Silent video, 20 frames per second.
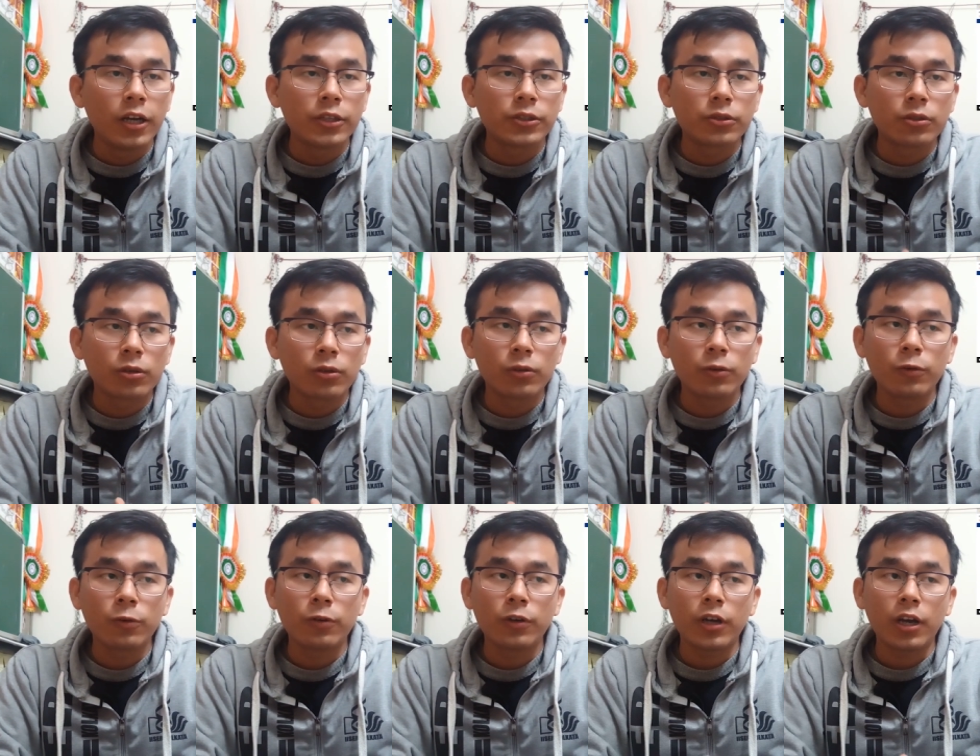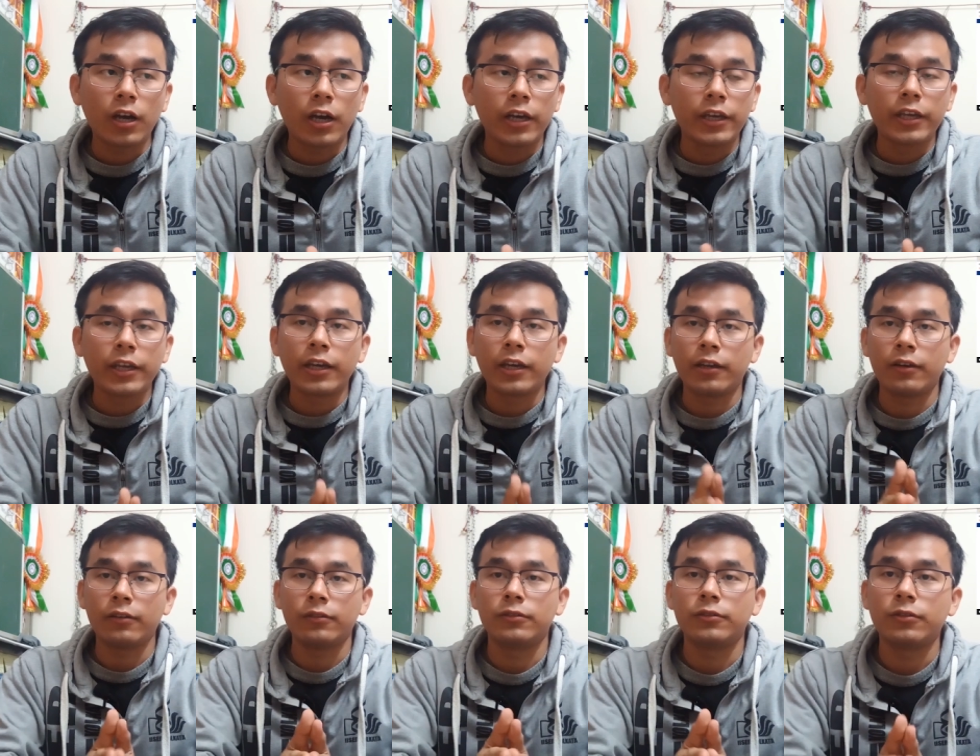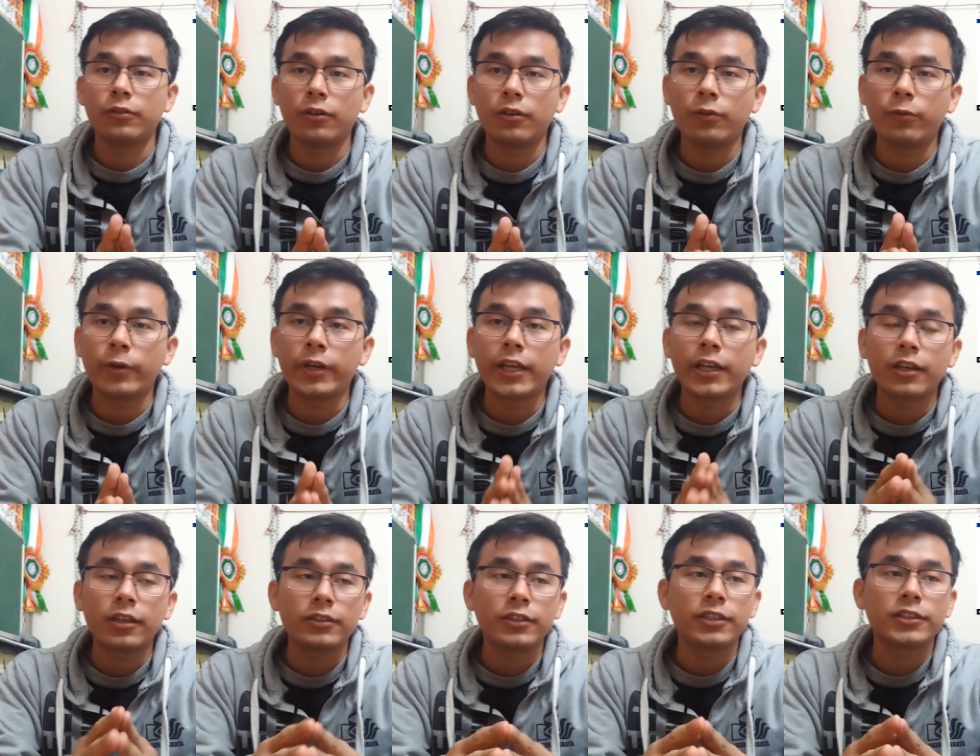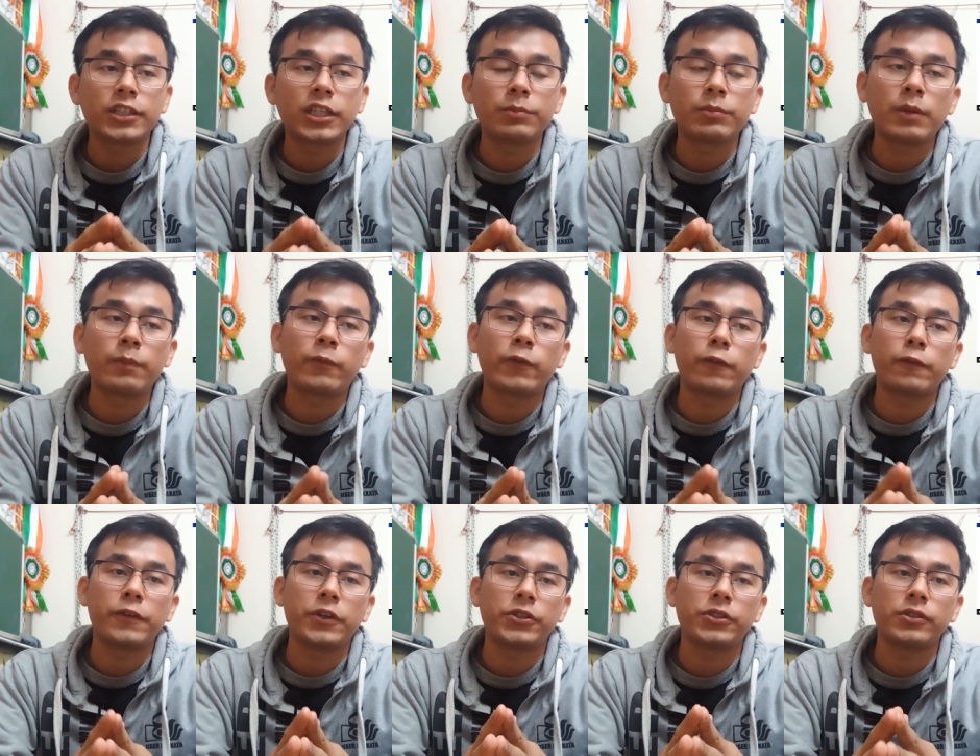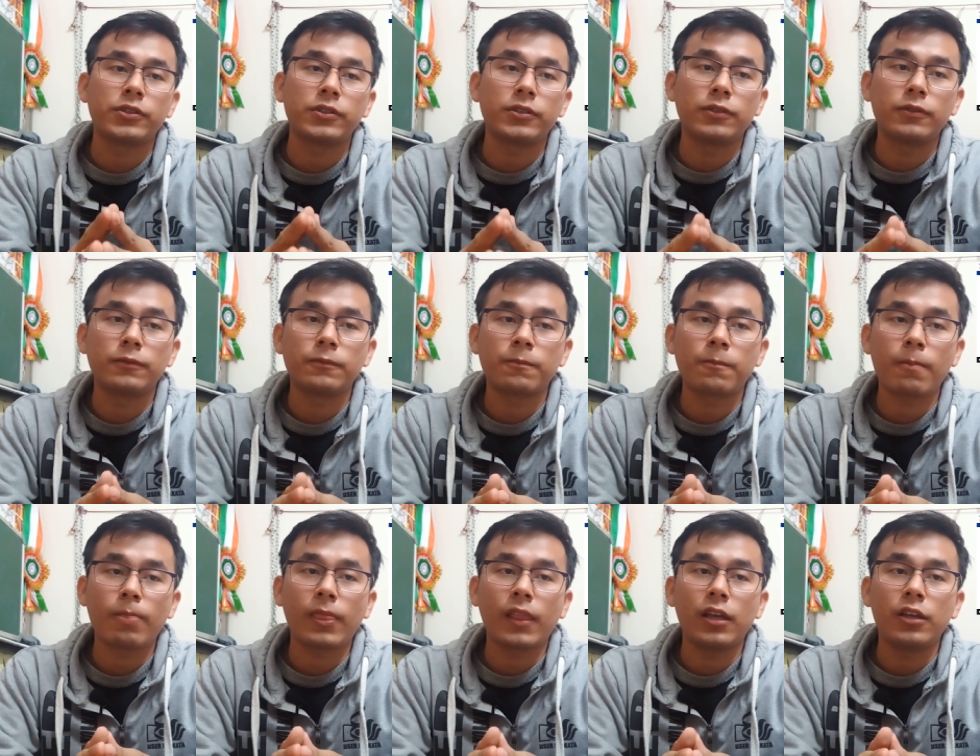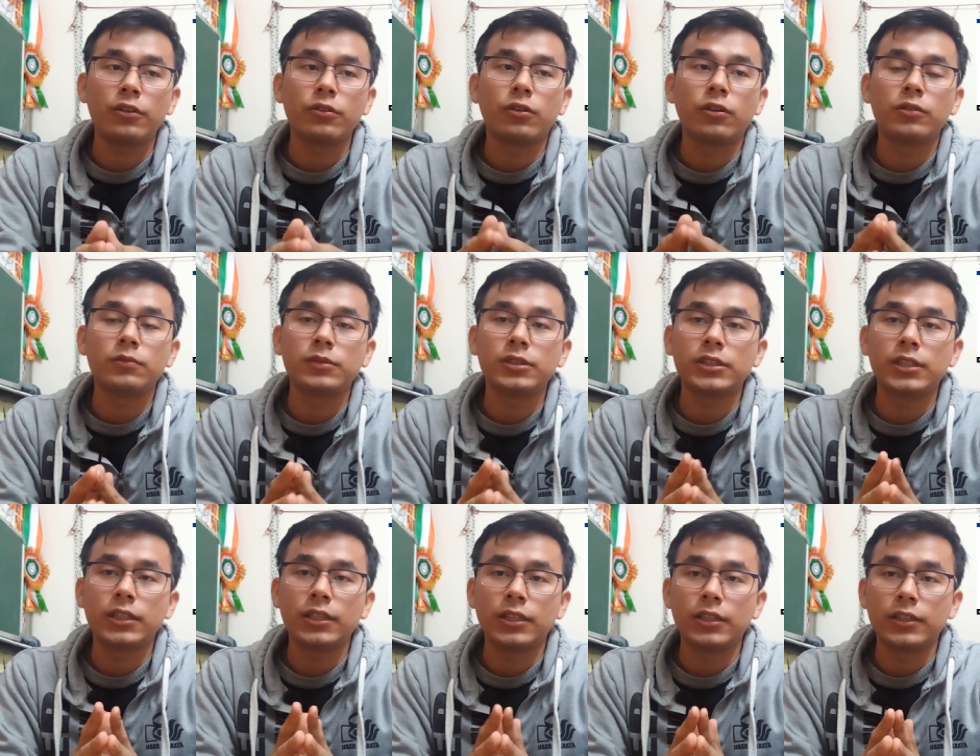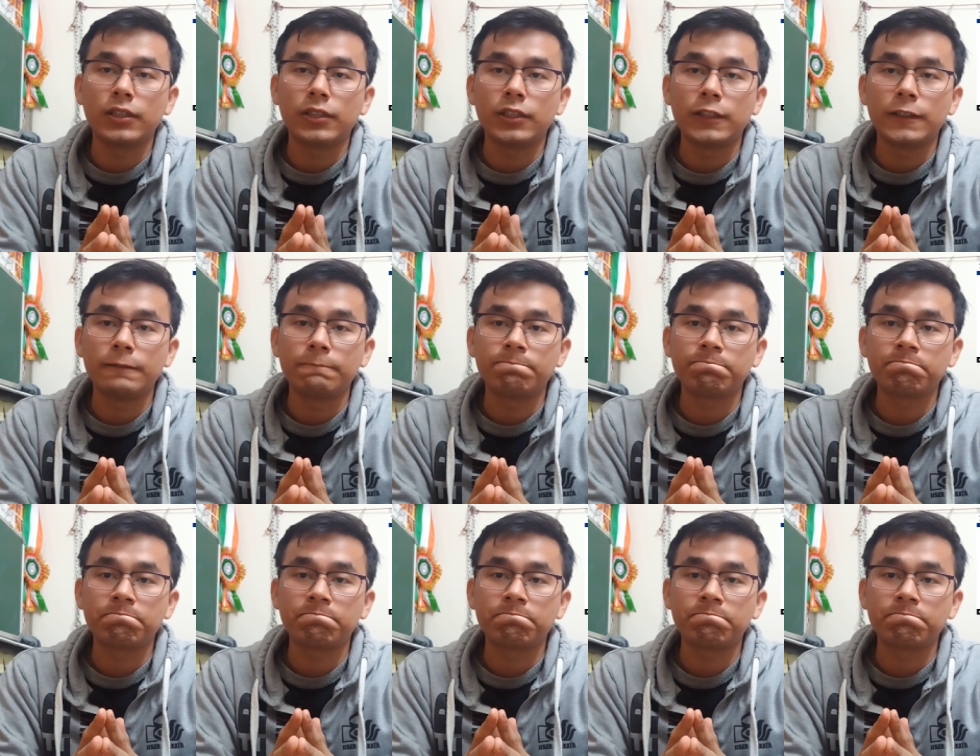So when I contacted my professor, he told me that